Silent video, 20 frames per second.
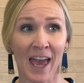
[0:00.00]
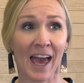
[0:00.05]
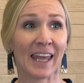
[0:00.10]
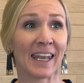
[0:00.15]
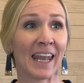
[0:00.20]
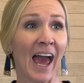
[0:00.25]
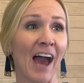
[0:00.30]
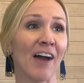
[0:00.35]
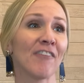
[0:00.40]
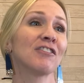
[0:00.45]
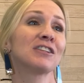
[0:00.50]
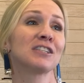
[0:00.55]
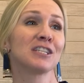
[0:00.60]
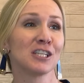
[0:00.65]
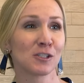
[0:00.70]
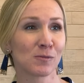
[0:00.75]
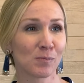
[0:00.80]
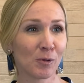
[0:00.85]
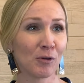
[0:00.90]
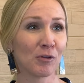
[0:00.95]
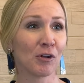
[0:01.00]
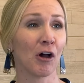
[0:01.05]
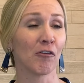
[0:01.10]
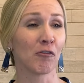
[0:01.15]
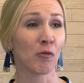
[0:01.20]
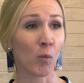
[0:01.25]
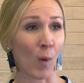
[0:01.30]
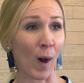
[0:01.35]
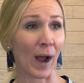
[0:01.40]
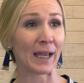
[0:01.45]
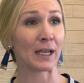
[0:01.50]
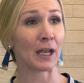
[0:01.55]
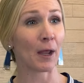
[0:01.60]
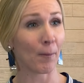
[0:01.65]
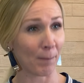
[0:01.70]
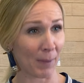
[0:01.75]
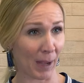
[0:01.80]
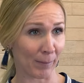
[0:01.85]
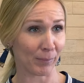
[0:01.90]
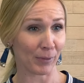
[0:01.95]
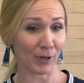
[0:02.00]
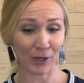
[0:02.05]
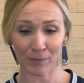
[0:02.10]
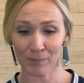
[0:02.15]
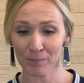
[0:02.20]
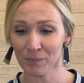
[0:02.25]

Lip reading: and half a teaspoon of white pepper.